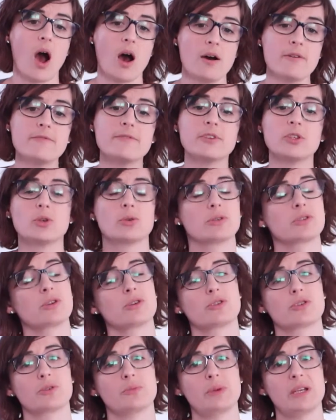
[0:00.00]
of your
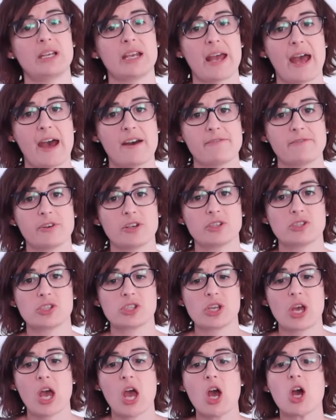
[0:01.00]
social media
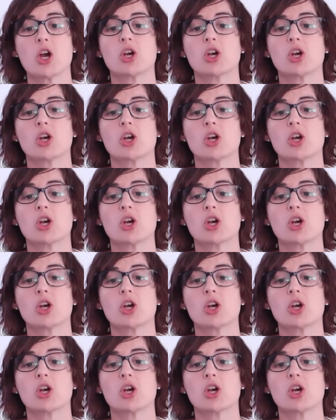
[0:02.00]
efforts,